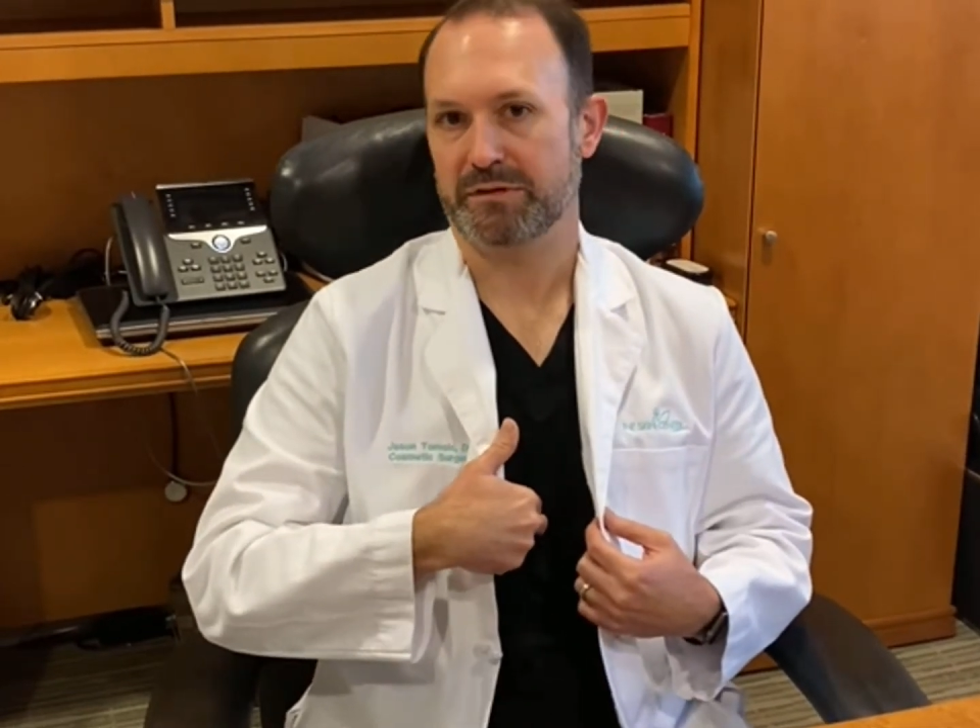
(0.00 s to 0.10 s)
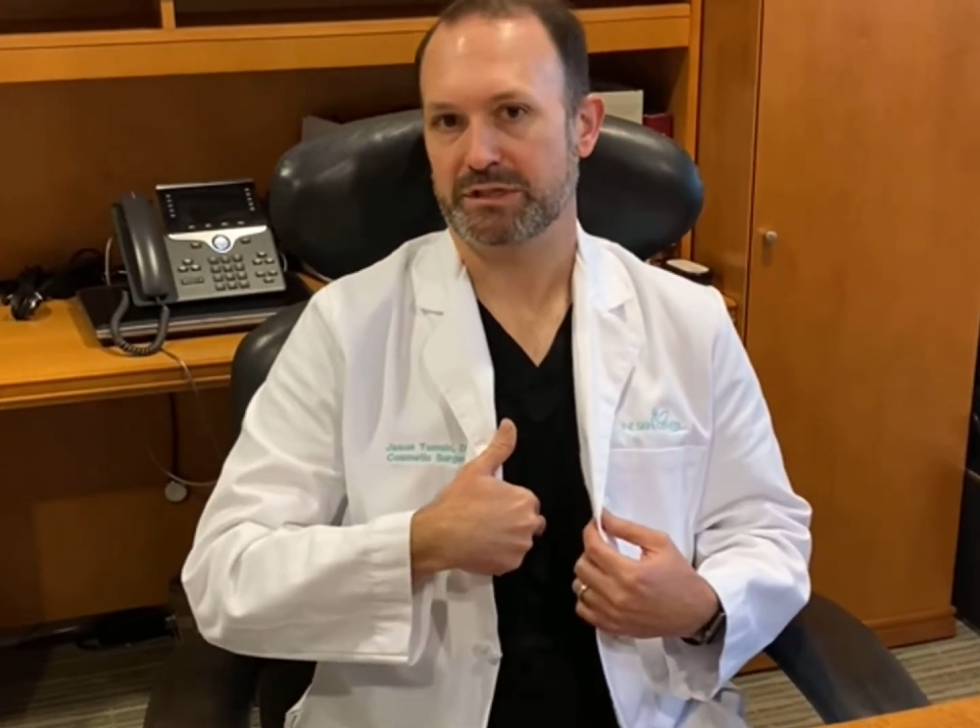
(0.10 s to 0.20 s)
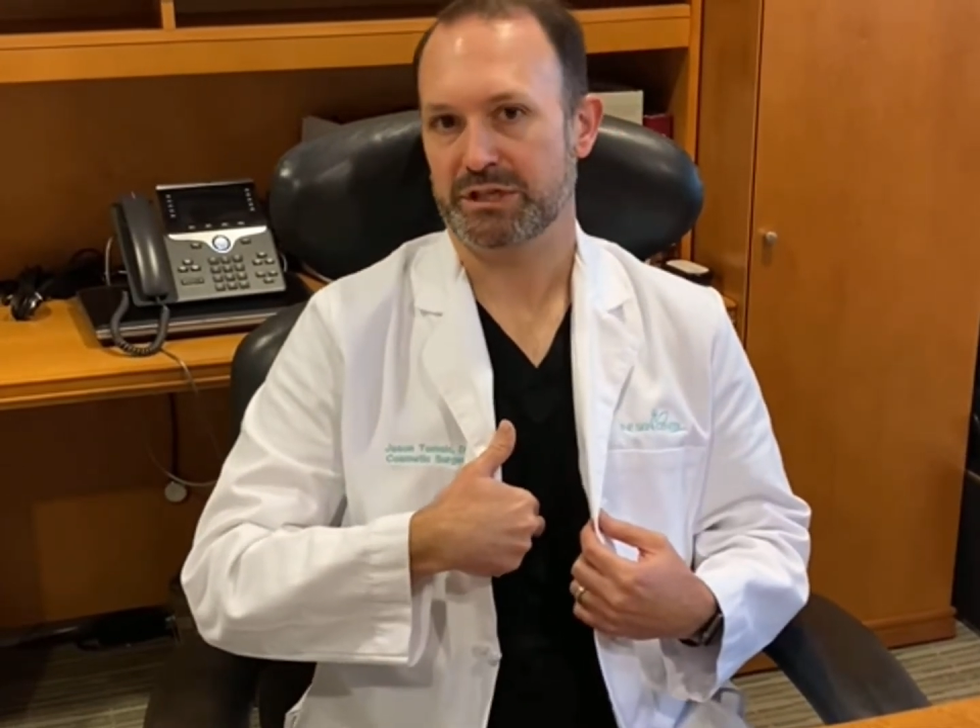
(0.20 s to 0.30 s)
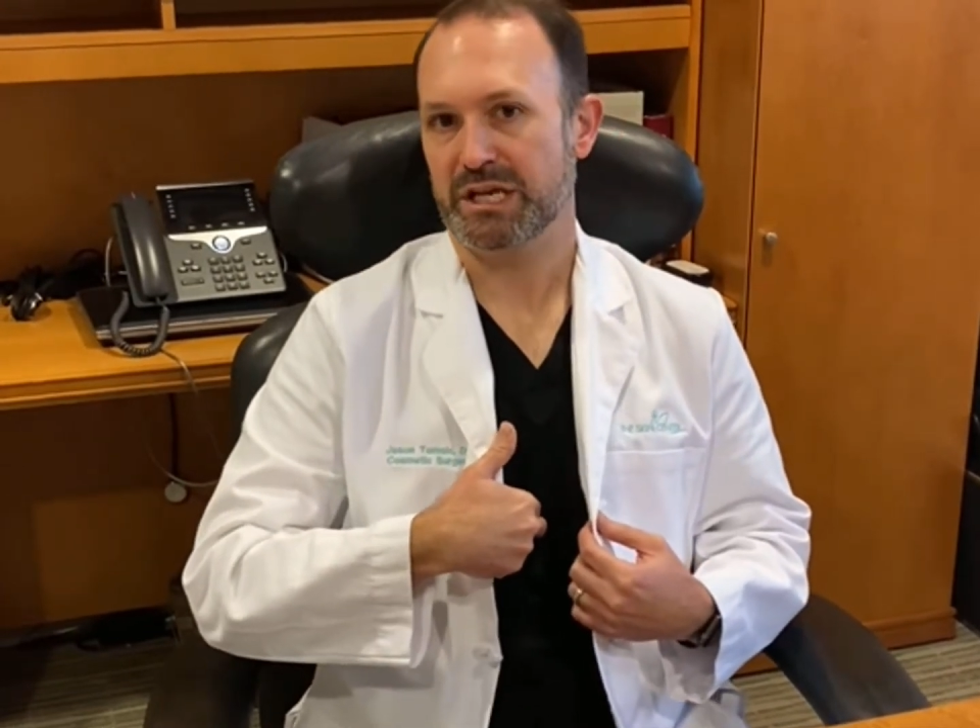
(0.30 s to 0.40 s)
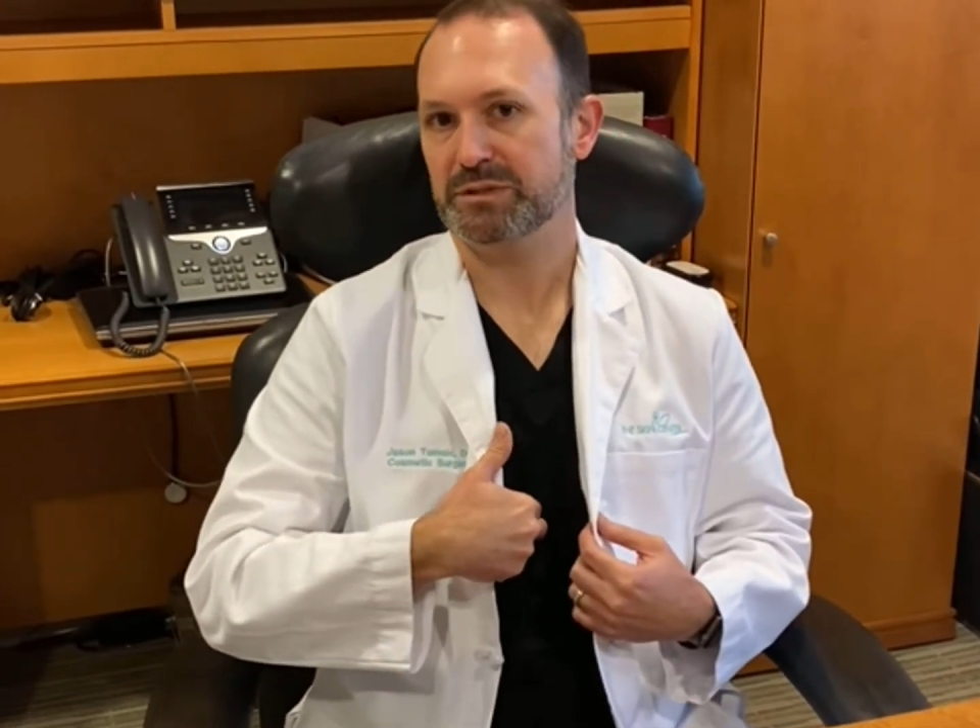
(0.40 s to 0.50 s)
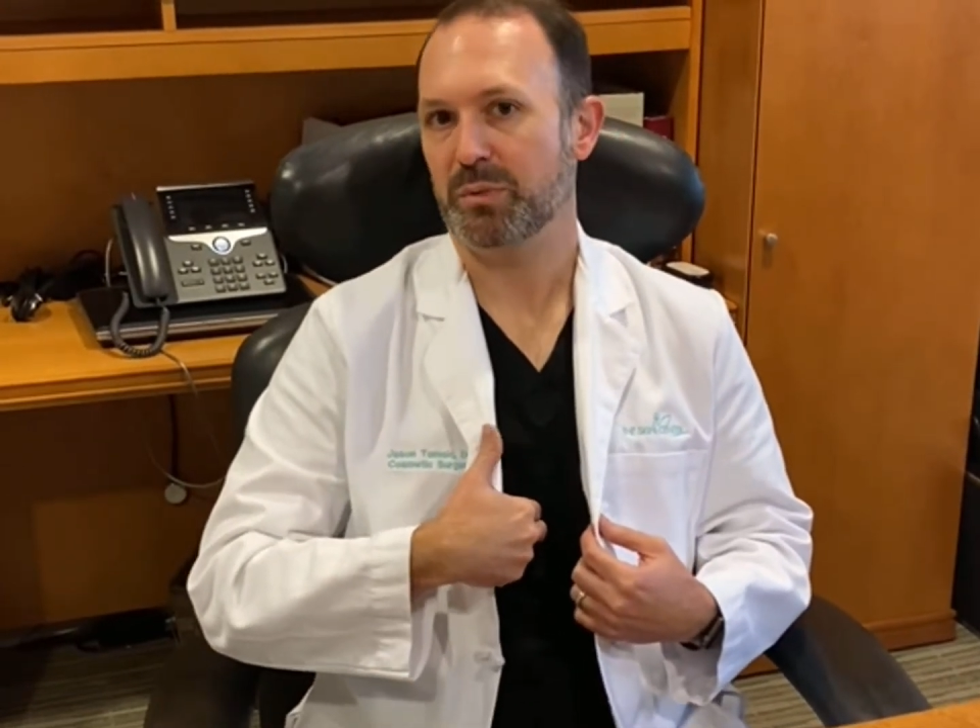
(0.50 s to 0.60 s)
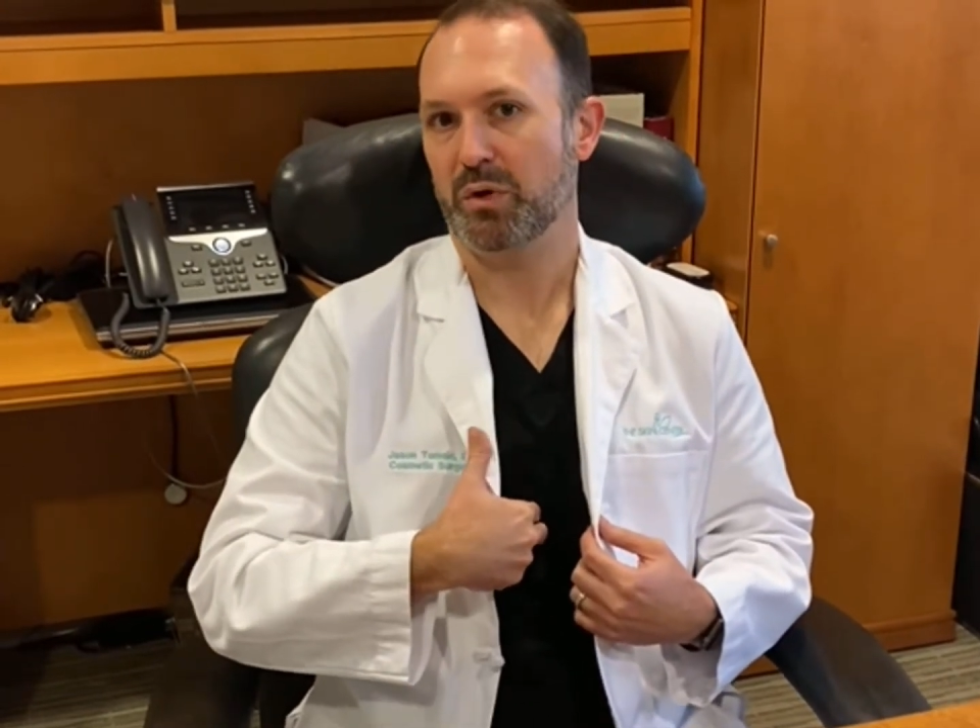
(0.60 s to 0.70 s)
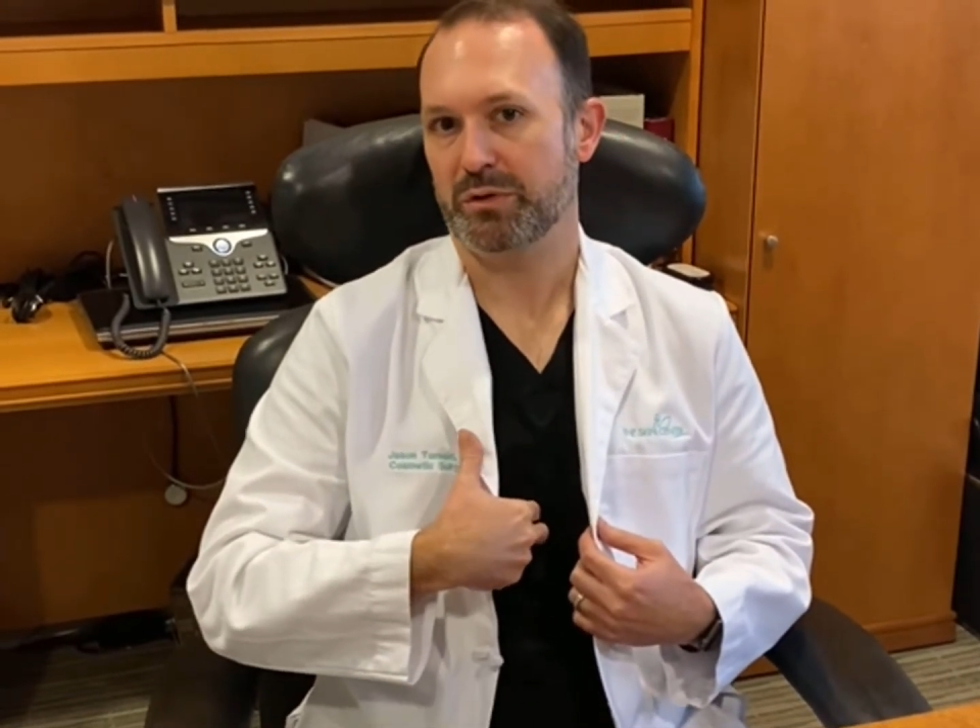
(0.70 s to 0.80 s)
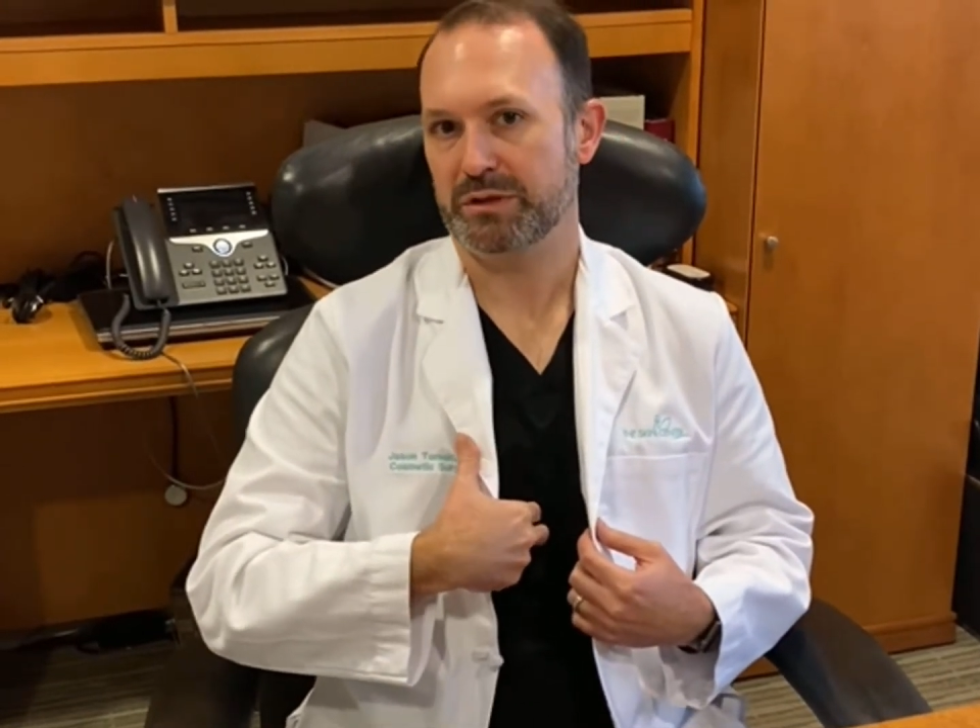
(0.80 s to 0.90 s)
the chest bone